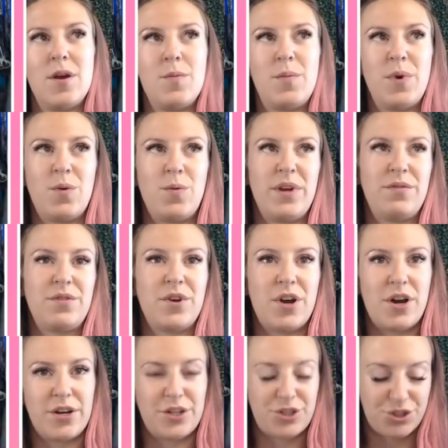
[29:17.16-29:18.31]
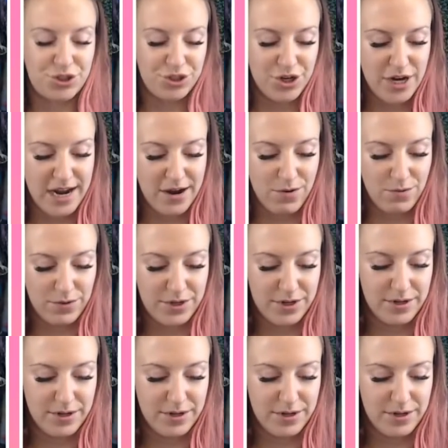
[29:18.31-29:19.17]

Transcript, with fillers: but we've got a snout.